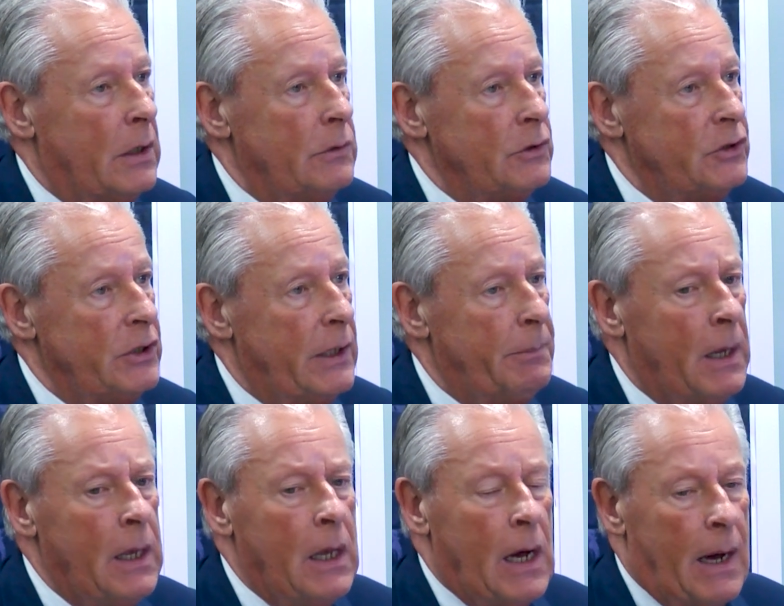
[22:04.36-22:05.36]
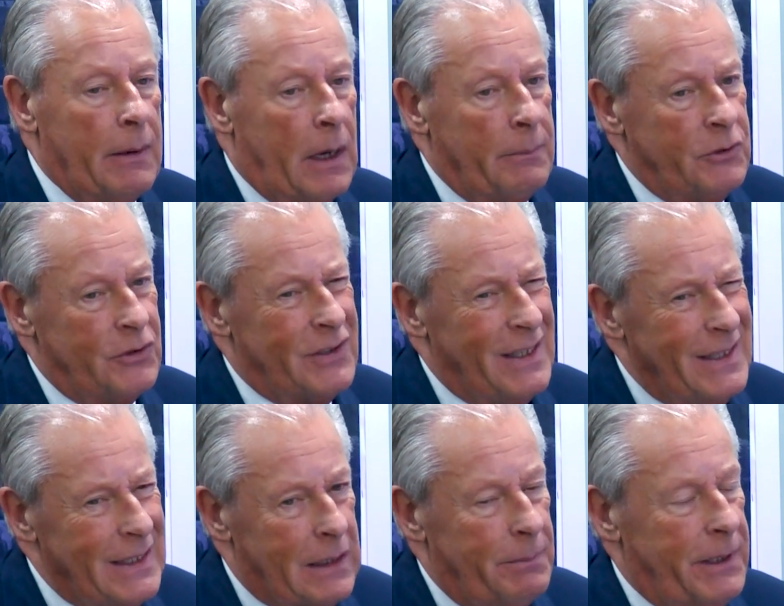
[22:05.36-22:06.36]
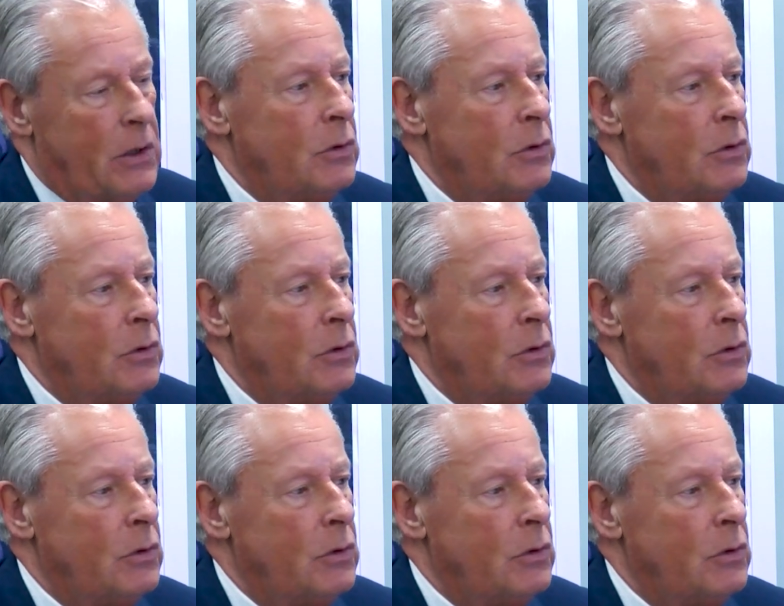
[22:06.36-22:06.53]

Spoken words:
ownership. I'm just a little bit